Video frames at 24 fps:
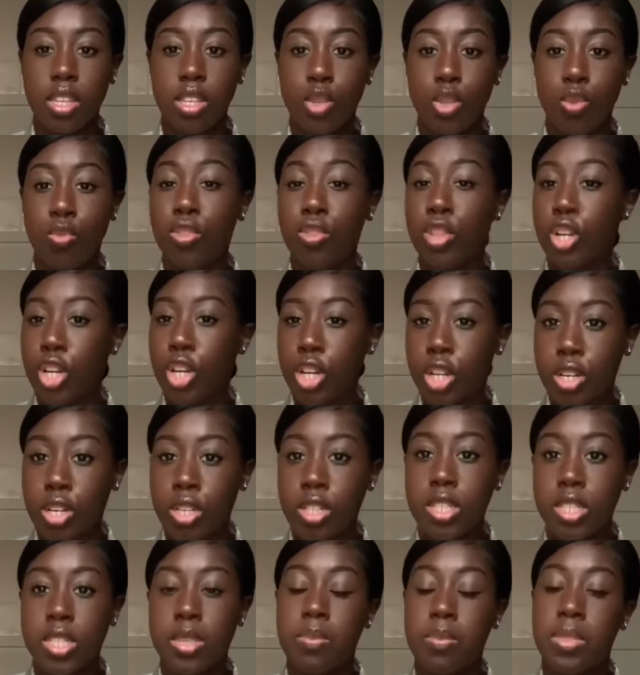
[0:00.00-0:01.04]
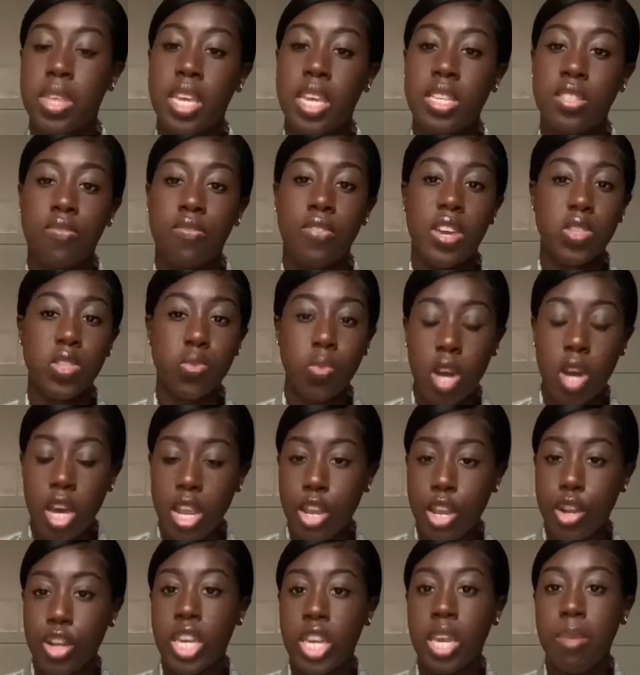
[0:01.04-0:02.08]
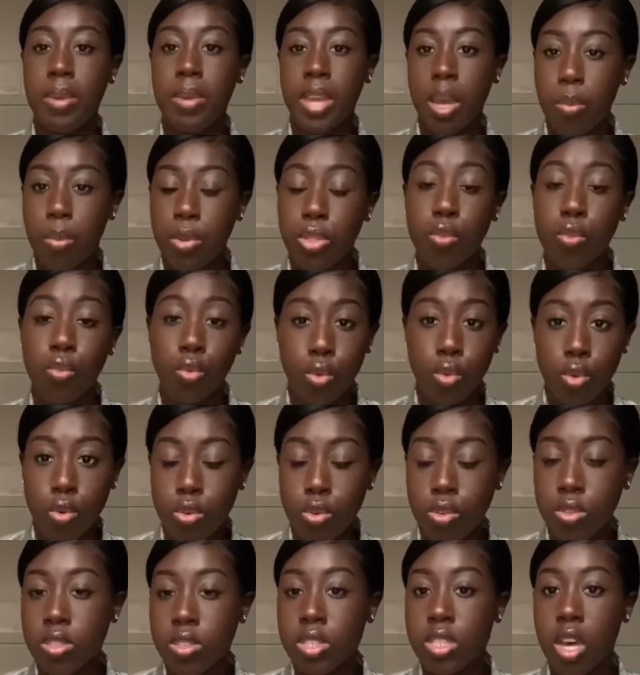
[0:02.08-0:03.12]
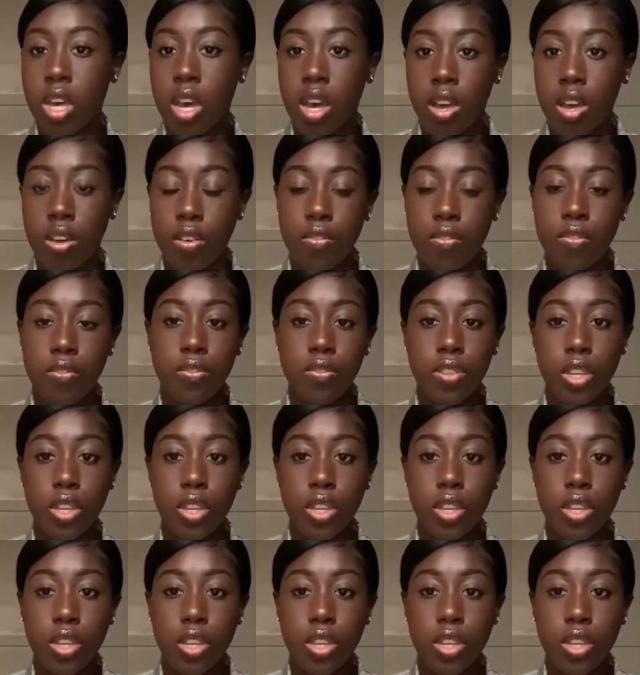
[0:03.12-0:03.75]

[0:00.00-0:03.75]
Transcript: you've learned some things in phase one and you're keeping up with the rules of,